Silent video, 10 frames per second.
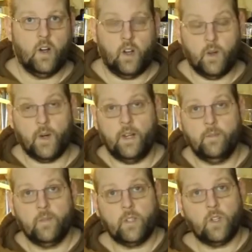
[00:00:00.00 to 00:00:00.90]
All right,
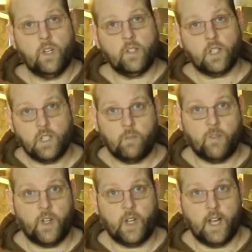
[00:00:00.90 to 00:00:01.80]
so here's a tip
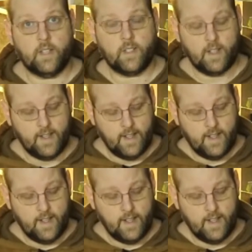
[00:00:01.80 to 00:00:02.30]
for you guys.